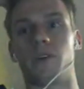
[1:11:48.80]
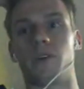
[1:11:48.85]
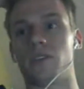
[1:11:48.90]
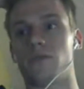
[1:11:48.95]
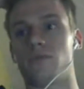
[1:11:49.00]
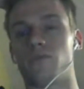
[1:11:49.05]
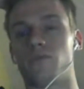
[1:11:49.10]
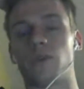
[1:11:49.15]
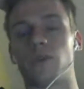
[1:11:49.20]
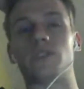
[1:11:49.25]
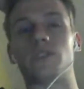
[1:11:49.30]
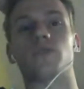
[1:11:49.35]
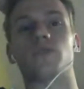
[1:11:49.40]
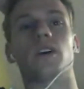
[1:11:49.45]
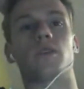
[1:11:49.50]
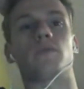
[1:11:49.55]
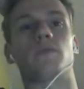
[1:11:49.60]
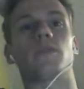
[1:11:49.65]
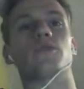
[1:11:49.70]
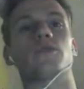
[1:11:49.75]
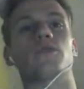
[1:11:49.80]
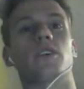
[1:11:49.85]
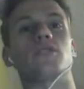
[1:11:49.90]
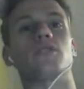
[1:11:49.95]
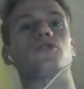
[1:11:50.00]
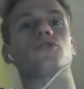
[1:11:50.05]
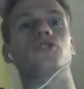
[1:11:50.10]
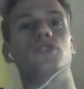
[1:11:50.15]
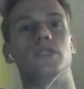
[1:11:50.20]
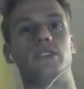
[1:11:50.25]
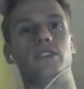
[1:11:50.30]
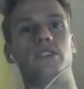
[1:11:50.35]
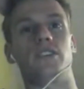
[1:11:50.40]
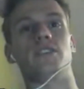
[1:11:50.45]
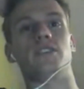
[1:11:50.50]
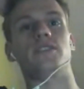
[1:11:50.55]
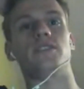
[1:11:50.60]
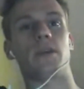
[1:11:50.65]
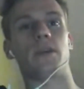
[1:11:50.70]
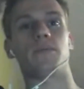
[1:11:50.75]
Resogun? Resogun is the
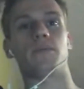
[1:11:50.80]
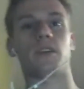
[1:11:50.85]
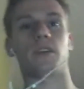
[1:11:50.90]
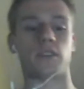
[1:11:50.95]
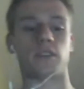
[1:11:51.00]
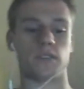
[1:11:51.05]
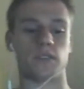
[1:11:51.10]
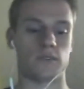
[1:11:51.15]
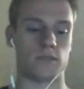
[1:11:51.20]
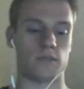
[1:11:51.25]
same thing.